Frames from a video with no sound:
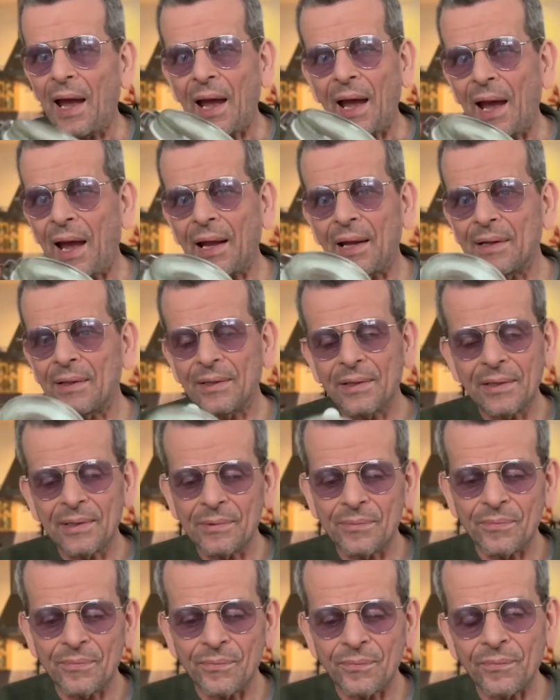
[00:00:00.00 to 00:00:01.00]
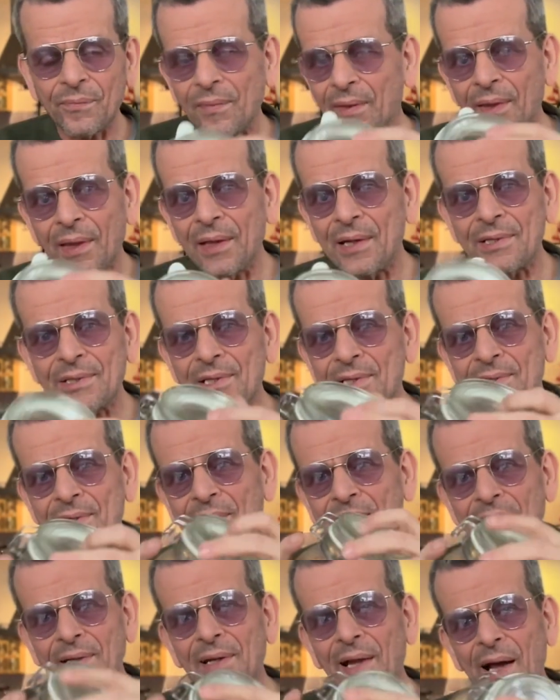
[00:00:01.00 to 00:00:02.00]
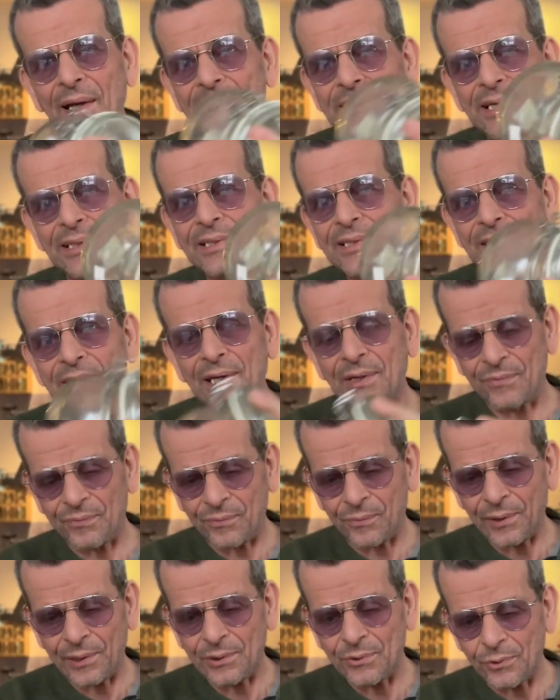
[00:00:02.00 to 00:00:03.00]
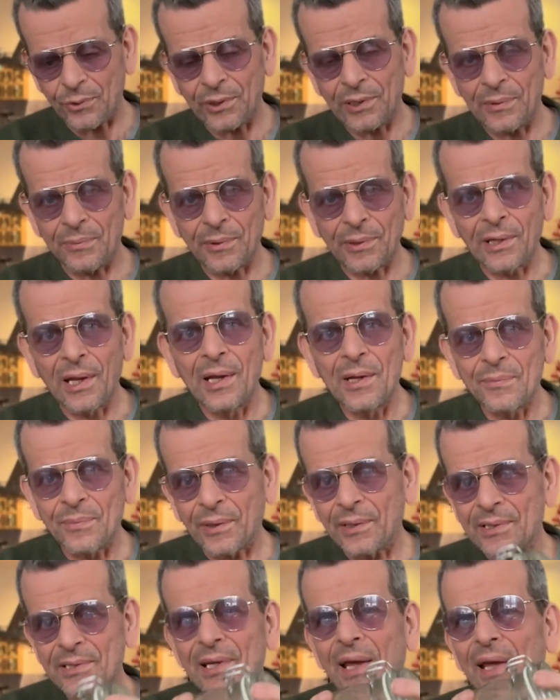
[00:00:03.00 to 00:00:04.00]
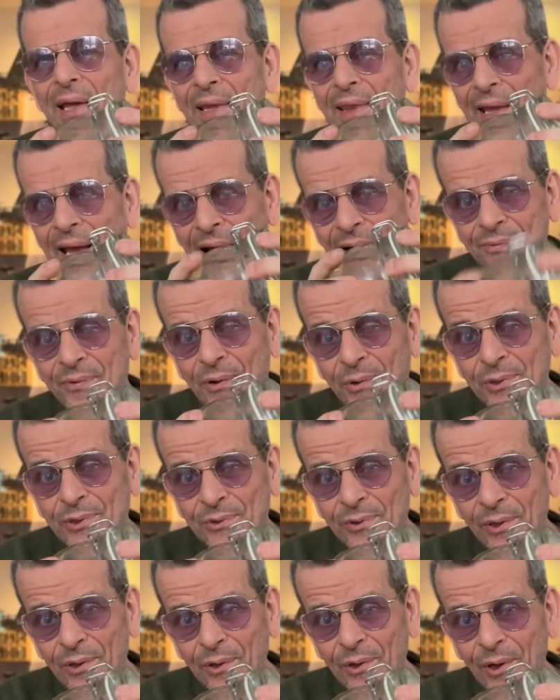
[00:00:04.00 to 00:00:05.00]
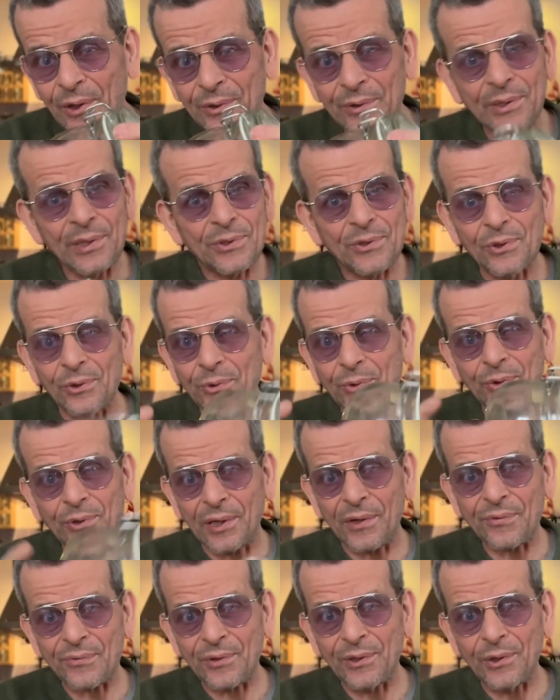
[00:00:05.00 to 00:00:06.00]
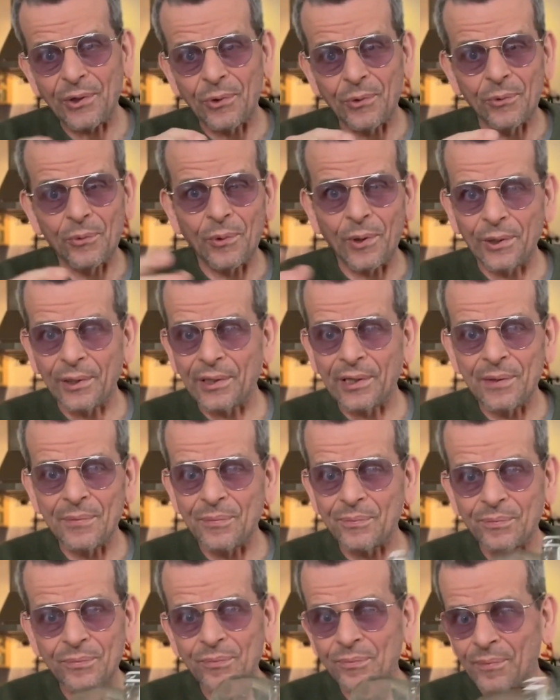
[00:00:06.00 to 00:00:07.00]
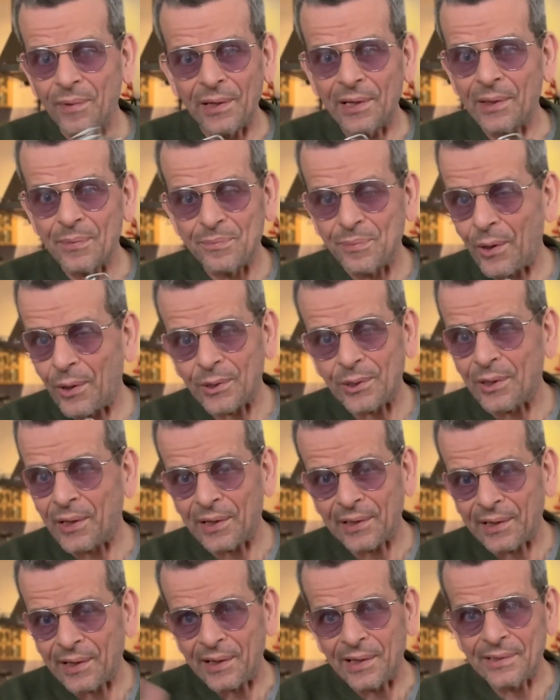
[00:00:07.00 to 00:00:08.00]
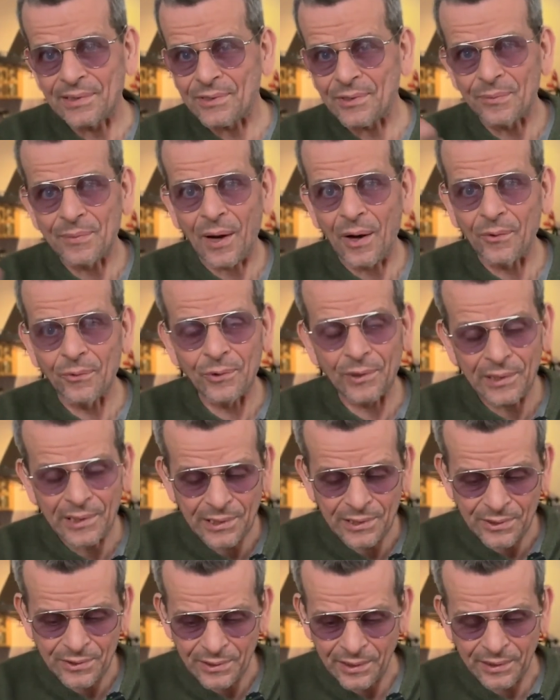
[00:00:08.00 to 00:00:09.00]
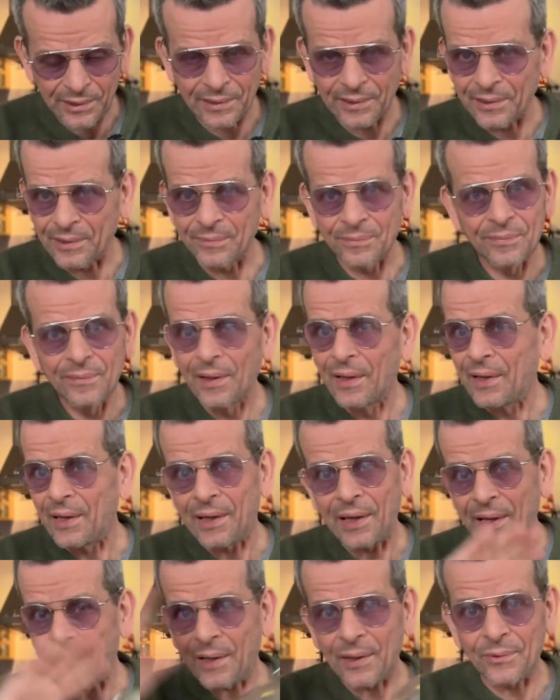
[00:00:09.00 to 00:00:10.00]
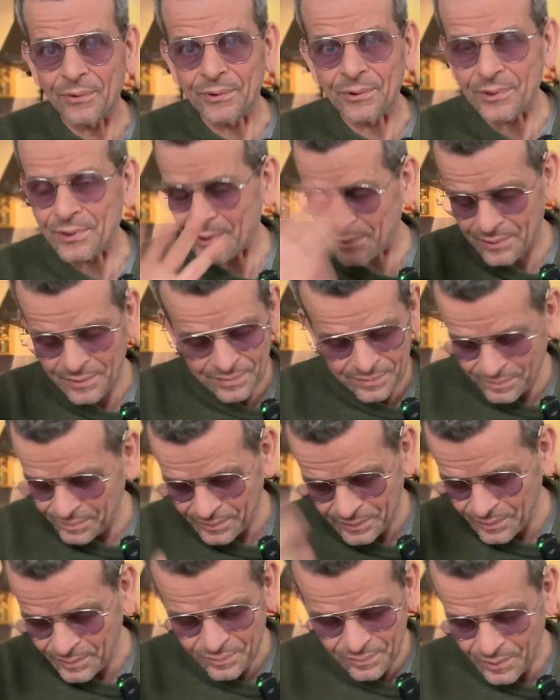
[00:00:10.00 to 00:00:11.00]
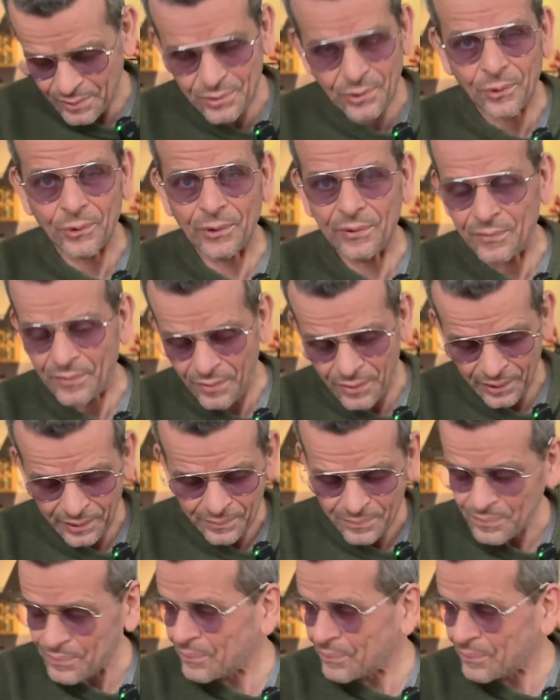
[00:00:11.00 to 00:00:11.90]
It's just a nice and safe way to keep it, because they are very strong colorants, so you definitely don't want them in a pot that can somehow leach in. It'll just distort everything.